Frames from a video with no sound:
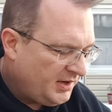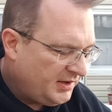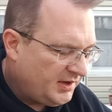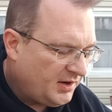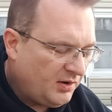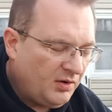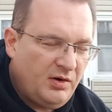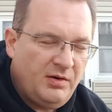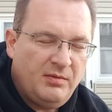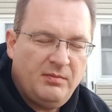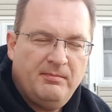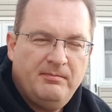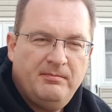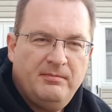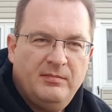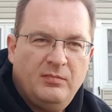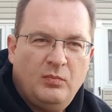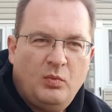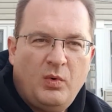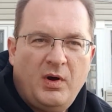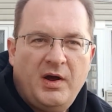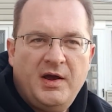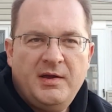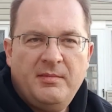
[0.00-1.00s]
Now,
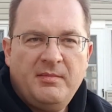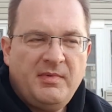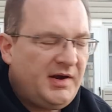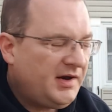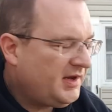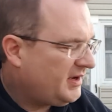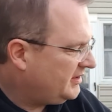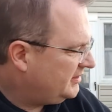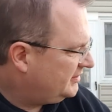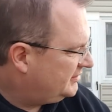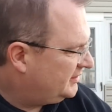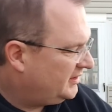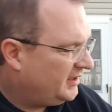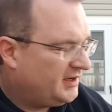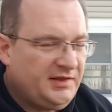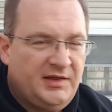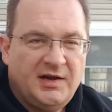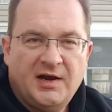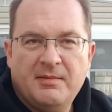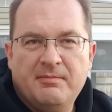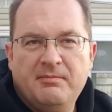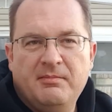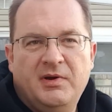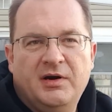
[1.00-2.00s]
why am I not saying
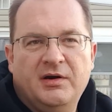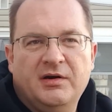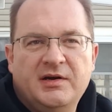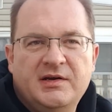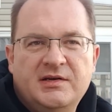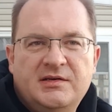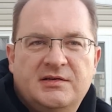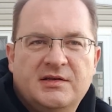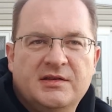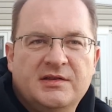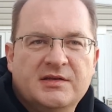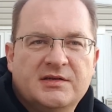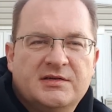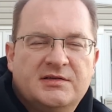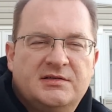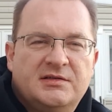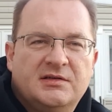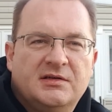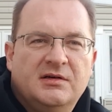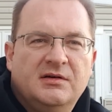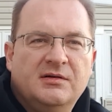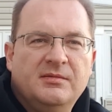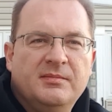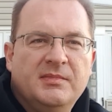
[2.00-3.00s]
that I'm married to this
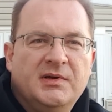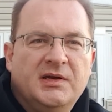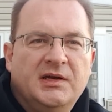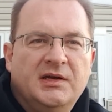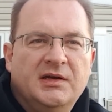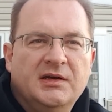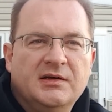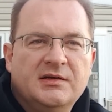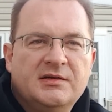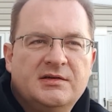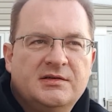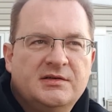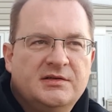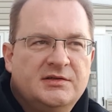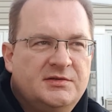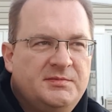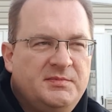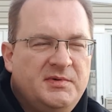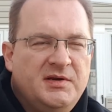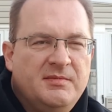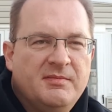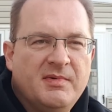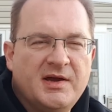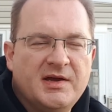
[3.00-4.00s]
Omega
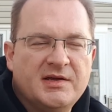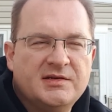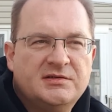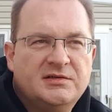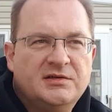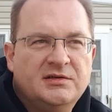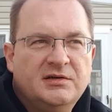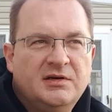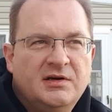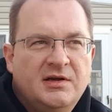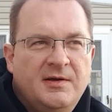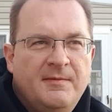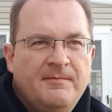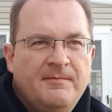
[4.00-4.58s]
Speedmaster?